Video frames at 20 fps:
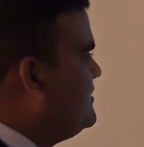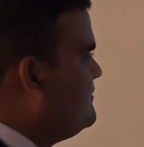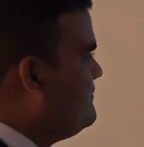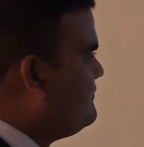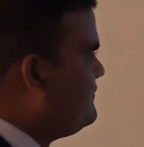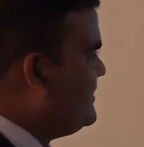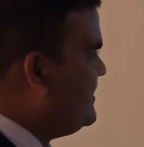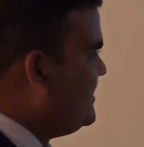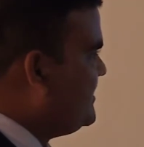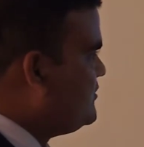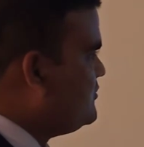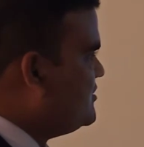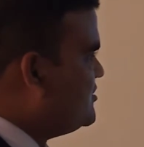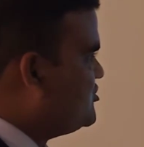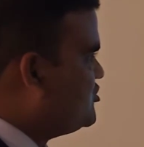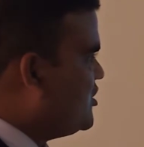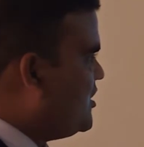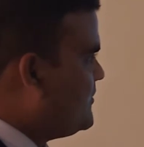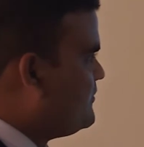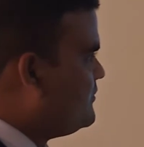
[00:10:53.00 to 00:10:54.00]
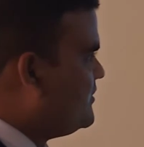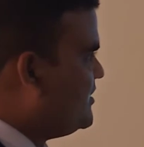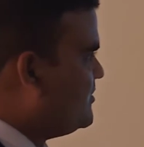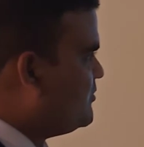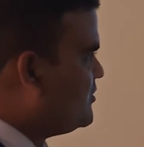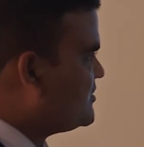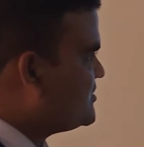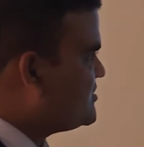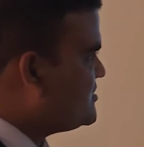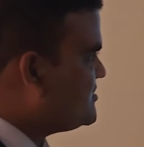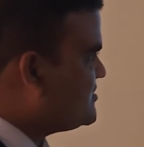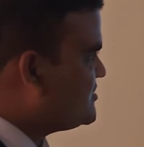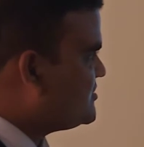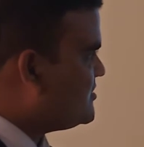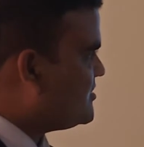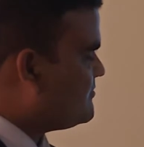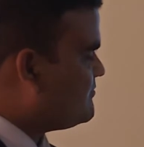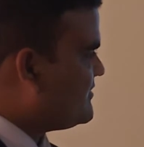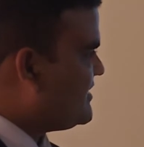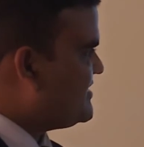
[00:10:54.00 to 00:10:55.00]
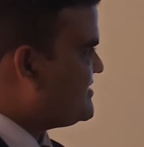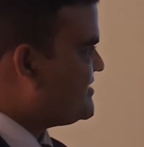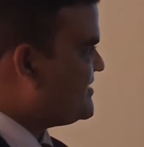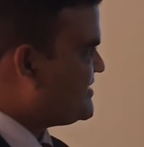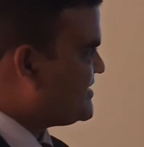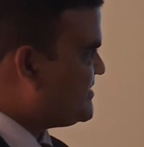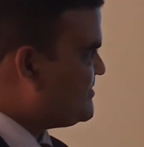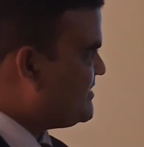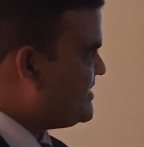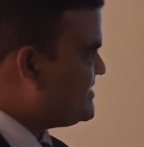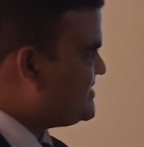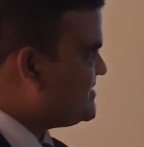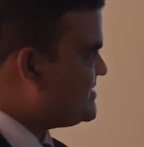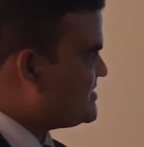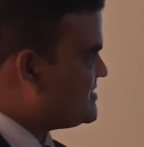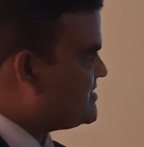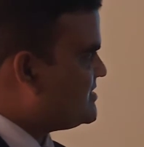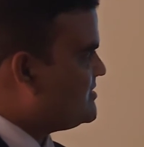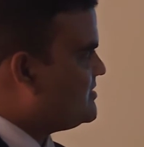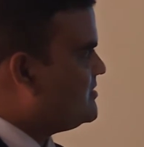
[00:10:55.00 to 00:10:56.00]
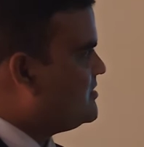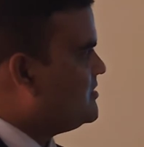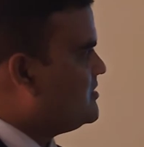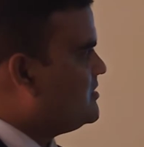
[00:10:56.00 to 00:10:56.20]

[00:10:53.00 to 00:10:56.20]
filled with joyful emotions or frightening images,